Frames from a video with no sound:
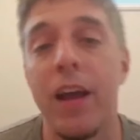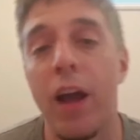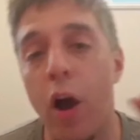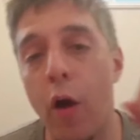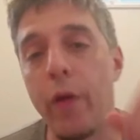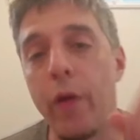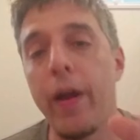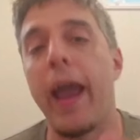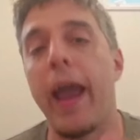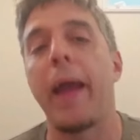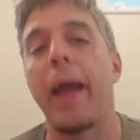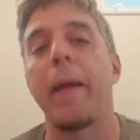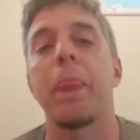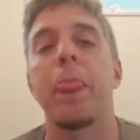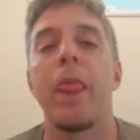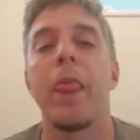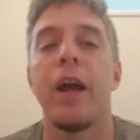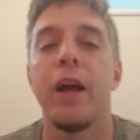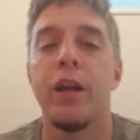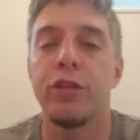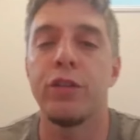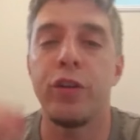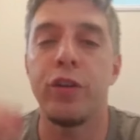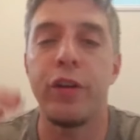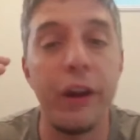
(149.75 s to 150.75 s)
Okay,
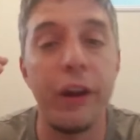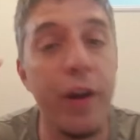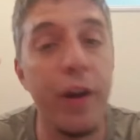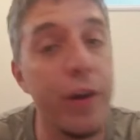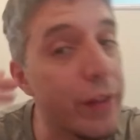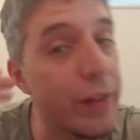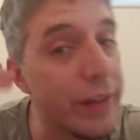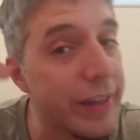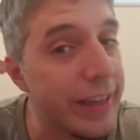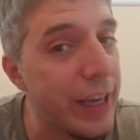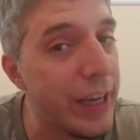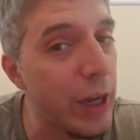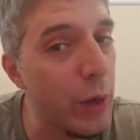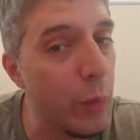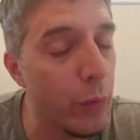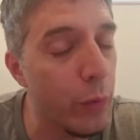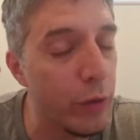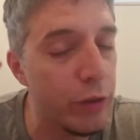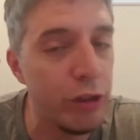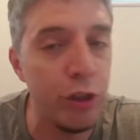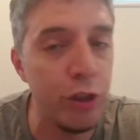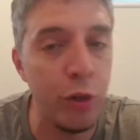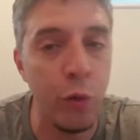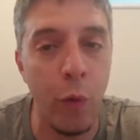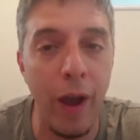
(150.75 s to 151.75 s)
so here are the
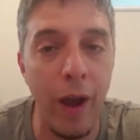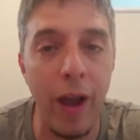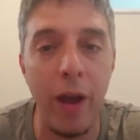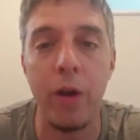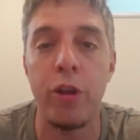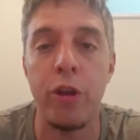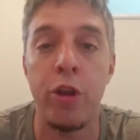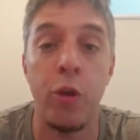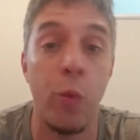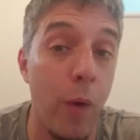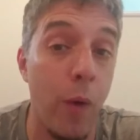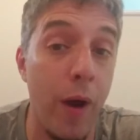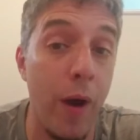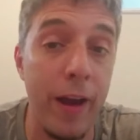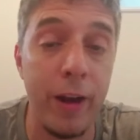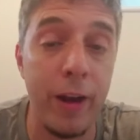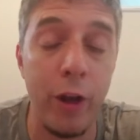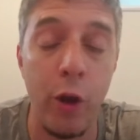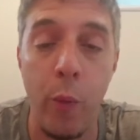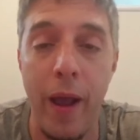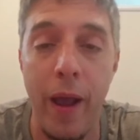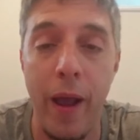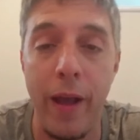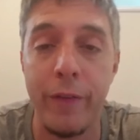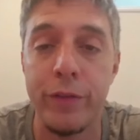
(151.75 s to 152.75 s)
keywords you want to
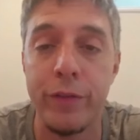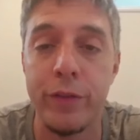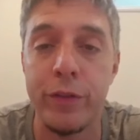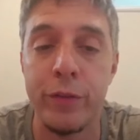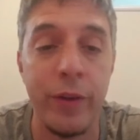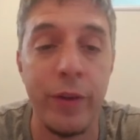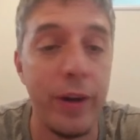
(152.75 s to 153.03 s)
go after.